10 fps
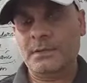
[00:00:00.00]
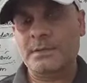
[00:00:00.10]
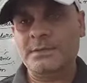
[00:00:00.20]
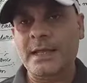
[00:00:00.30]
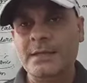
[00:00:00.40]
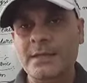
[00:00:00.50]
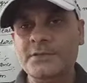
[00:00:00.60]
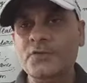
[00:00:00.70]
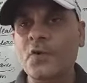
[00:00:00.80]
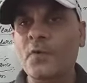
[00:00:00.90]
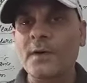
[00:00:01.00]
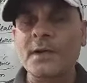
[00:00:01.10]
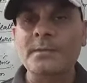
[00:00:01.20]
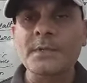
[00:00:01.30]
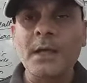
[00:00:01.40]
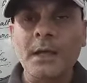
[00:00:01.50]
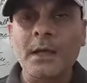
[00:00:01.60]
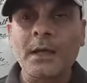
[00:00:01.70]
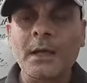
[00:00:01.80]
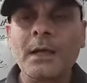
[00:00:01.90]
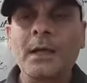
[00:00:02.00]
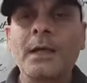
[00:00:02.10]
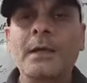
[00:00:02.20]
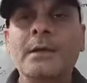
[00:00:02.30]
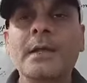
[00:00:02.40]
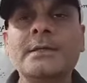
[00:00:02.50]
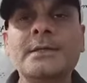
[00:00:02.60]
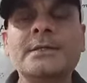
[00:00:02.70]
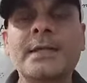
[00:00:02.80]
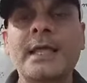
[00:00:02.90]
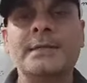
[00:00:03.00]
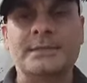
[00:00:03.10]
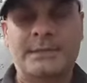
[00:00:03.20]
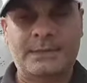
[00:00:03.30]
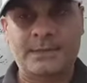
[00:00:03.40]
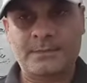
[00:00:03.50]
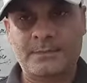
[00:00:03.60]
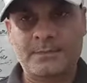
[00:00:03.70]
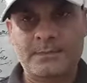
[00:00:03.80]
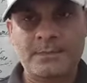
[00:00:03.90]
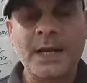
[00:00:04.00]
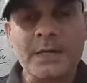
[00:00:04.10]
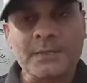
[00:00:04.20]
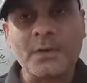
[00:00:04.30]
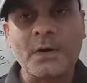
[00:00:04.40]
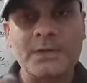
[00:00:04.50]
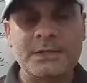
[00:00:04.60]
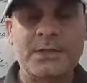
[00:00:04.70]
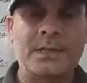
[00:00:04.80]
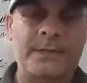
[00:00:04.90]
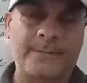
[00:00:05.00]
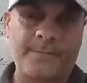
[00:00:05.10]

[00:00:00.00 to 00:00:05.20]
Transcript: Strength is to overcome the resistance. That is called strength.